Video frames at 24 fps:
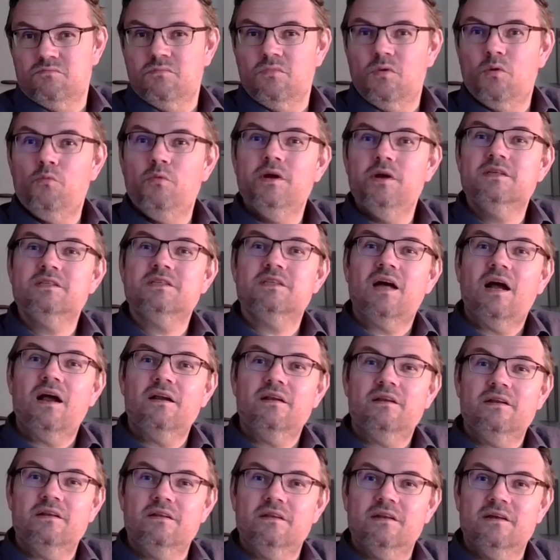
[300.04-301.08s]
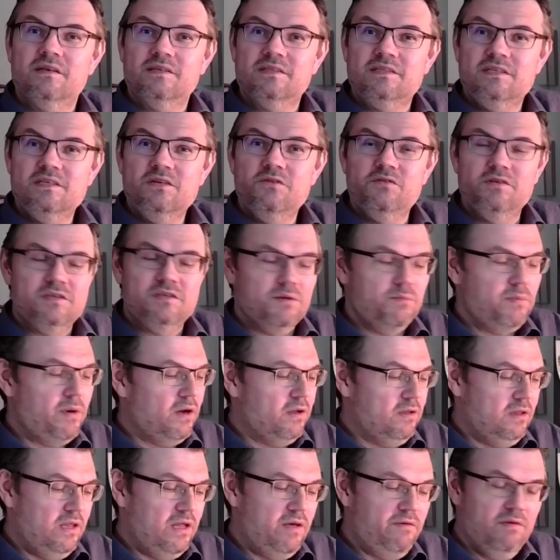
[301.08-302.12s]
we're starting the series about
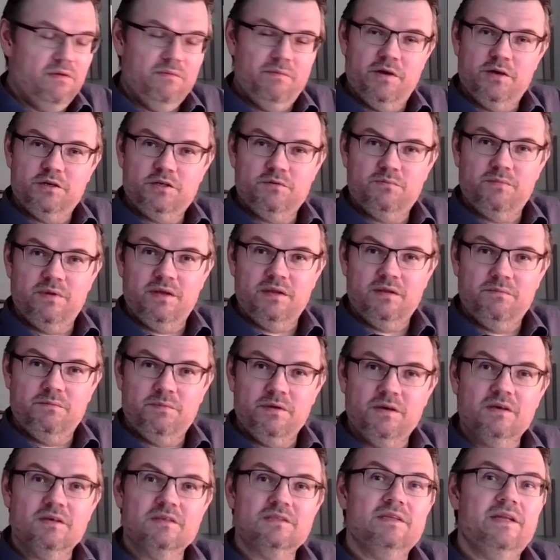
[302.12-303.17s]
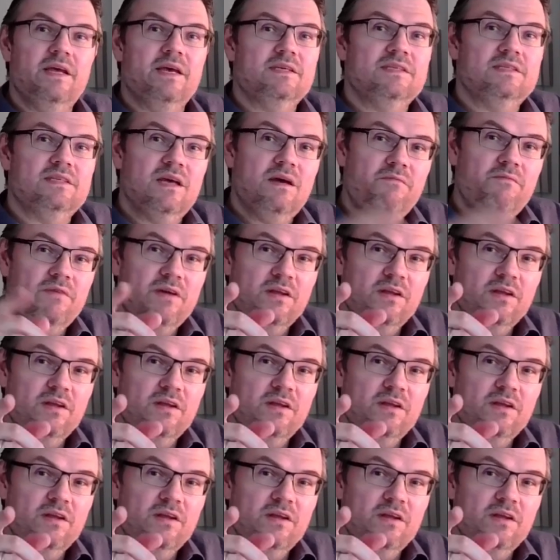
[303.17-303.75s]
level measurement because next time we're